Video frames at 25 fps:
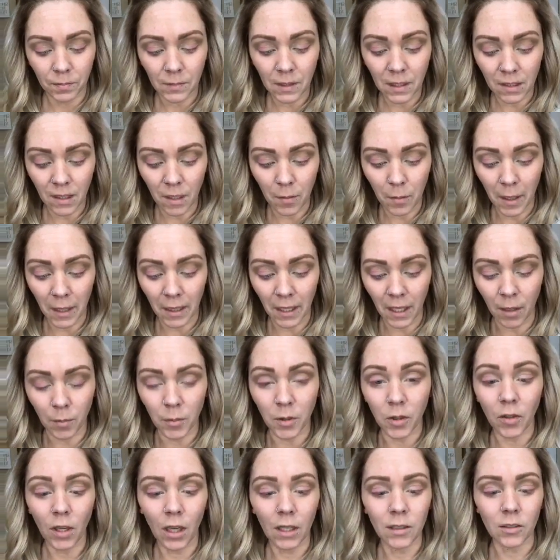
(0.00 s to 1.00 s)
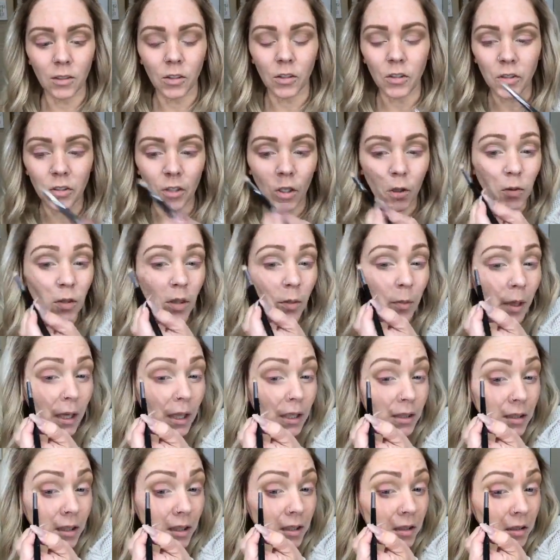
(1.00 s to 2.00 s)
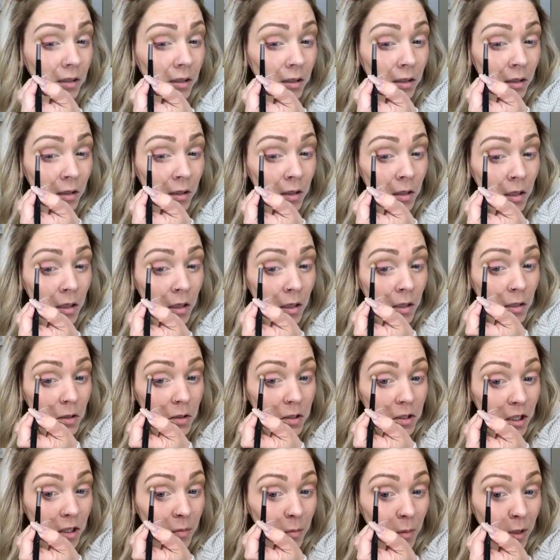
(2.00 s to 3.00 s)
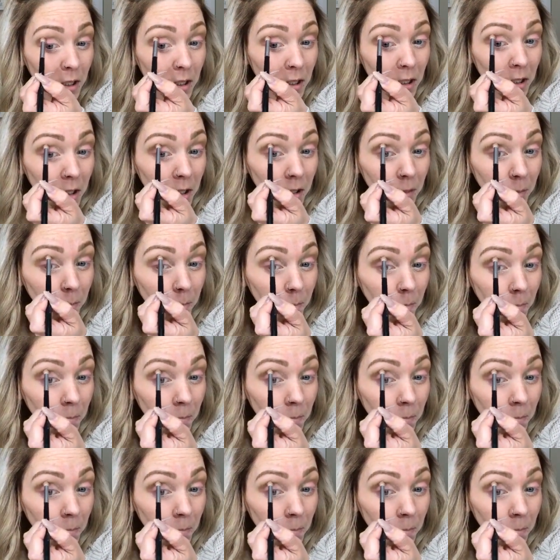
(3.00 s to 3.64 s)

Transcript: Say my name. You guys are so demanding. Say my name.